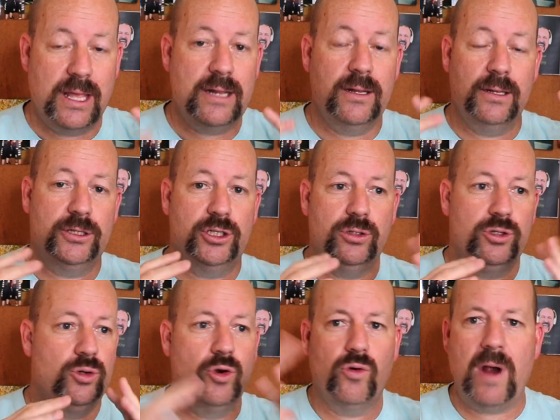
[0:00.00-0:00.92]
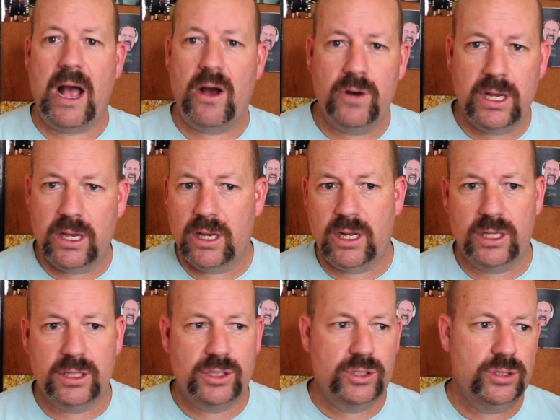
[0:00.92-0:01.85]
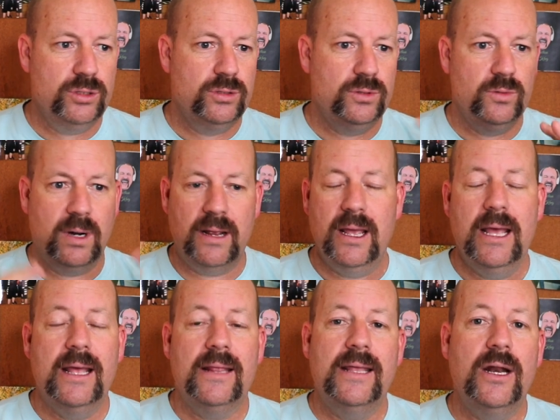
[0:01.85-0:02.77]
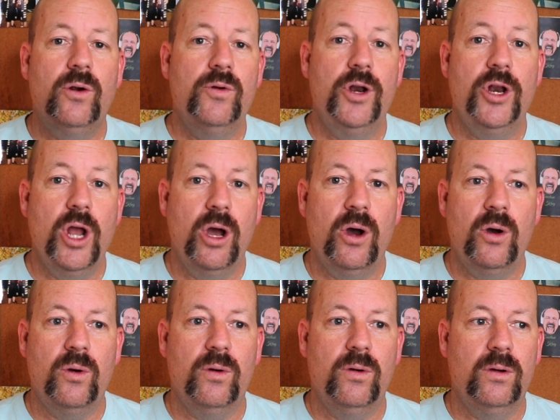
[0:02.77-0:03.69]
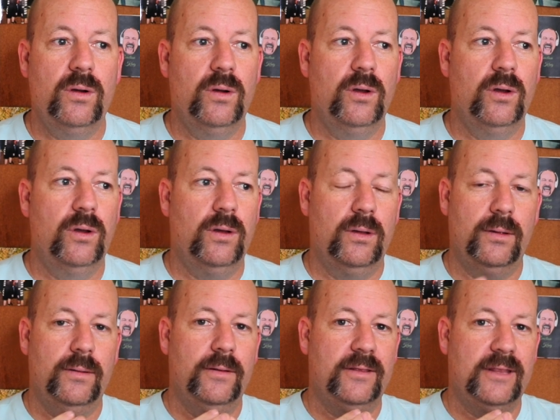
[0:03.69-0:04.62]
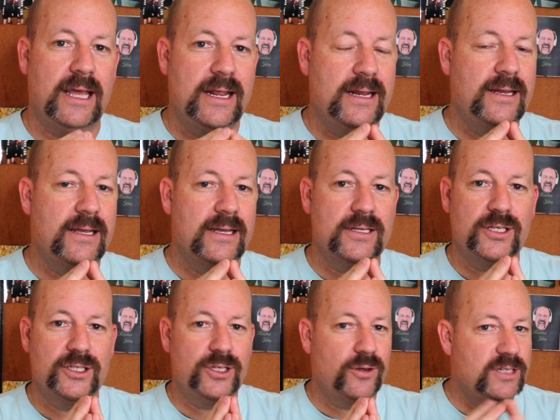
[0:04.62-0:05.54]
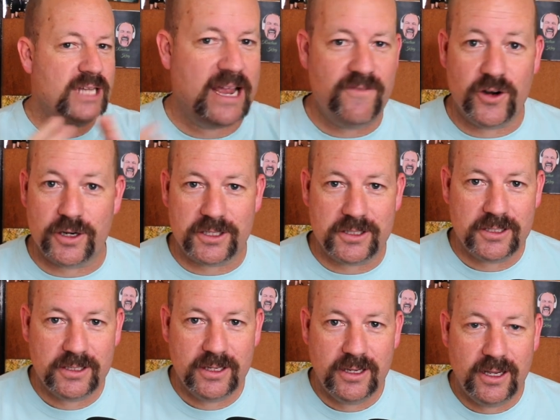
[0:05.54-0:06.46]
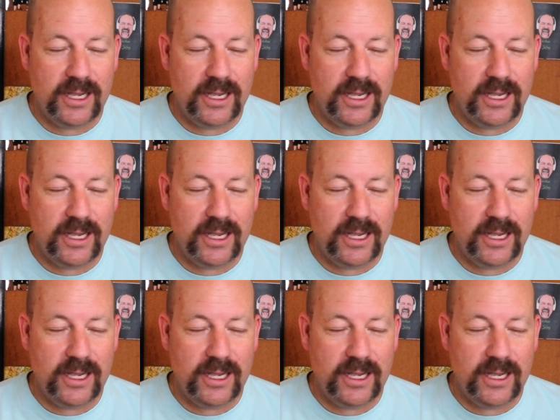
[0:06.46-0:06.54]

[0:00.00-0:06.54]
it's too crowded, it's too whatever. They don't know that India is so diverse.